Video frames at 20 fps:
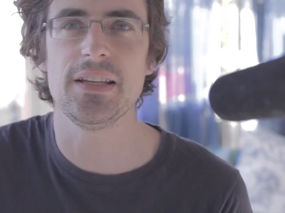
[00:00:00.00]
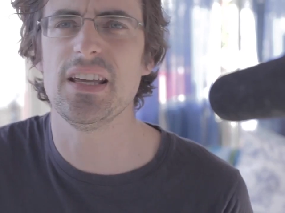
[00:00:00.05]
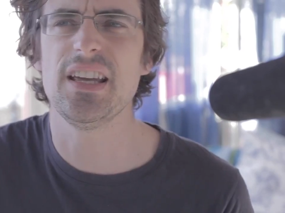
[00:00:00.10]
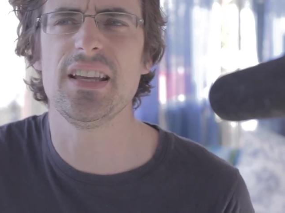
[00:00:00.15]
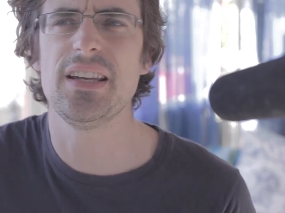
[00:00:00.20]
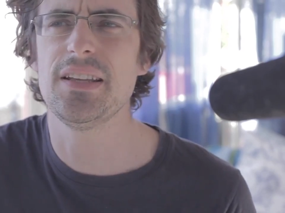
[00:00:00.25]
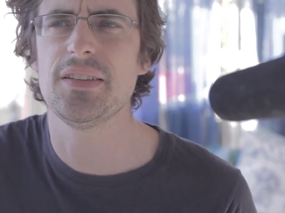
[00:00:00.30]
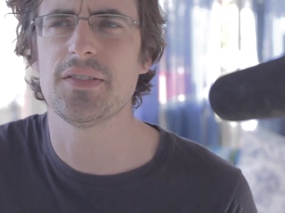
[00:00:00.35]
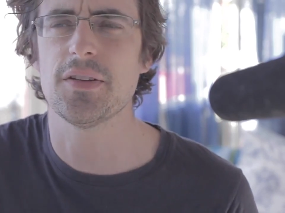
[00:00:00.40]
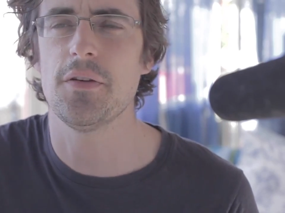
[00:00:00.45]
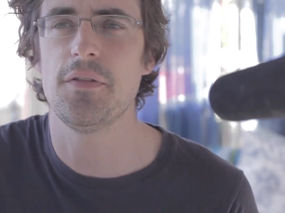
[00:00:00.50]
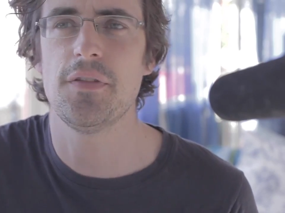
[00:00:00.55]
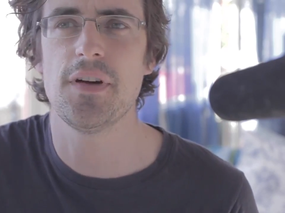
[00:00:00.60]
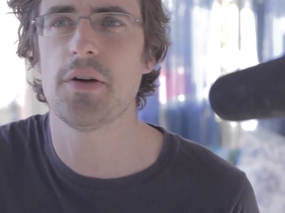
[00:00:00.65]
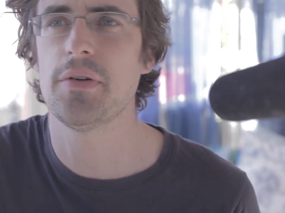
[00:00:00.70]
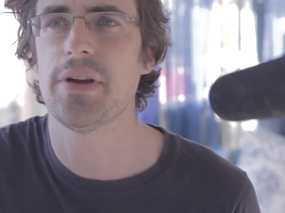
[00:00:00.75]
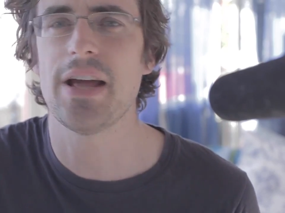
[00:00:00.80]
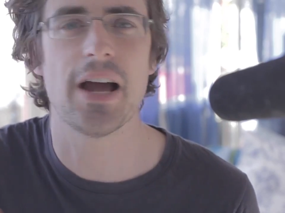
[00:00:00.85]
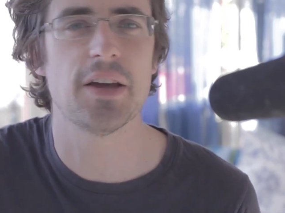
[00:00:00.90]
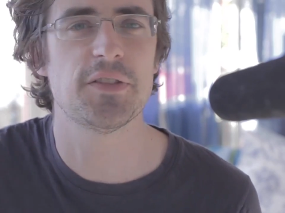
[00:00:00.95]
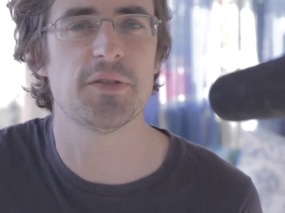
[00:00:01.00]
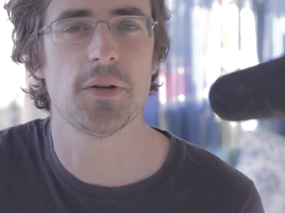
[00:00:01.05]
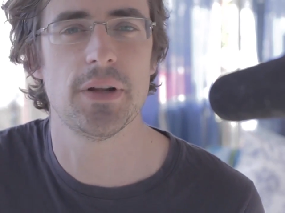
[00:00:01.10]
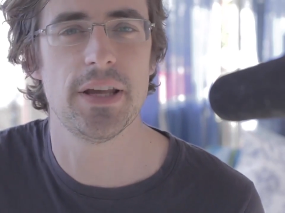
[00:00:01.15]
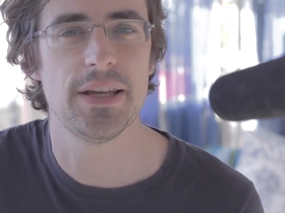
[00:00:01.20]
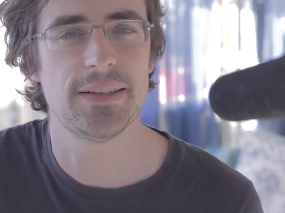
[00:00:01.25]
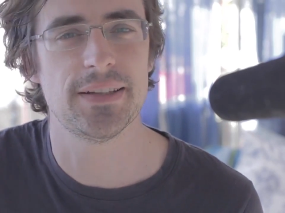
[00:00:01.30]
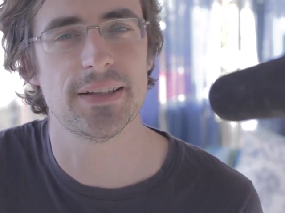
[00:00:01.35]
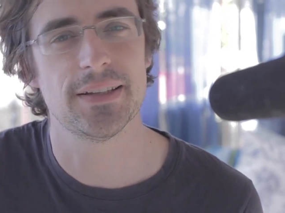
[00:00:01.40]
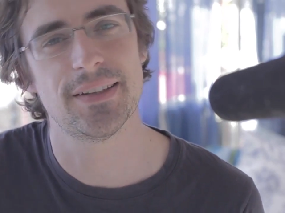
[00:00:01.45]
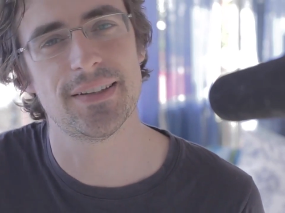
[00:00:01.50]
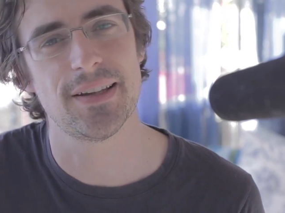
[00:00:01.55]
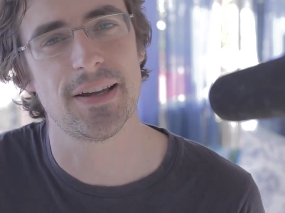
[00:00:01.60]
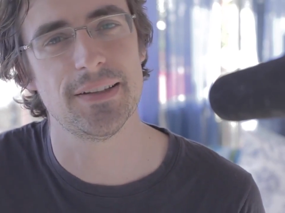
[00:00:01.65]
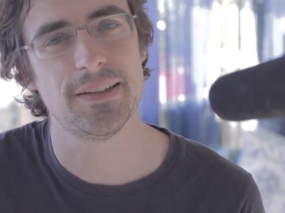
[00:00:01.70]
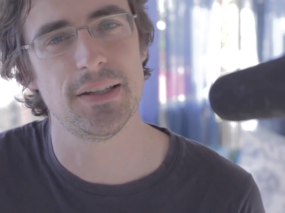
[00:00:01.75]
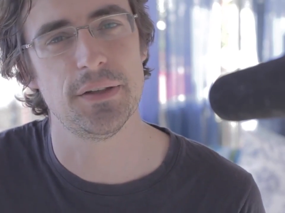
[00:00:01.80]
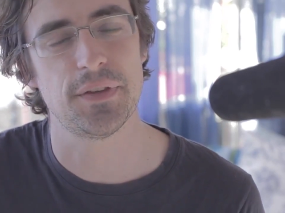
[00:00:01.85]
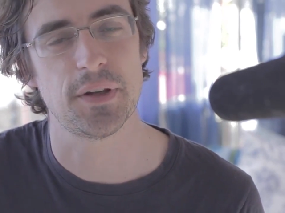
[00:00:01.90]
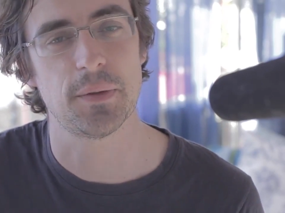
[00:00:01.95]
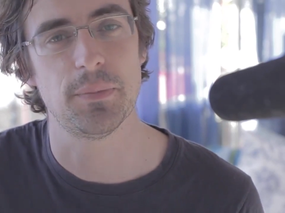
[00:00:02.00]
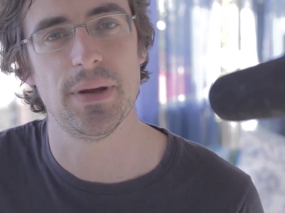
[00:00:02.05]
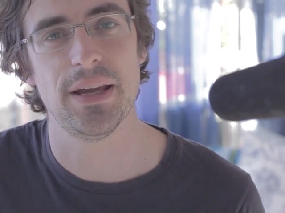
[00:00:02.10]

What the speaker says: It is a very isolated scientific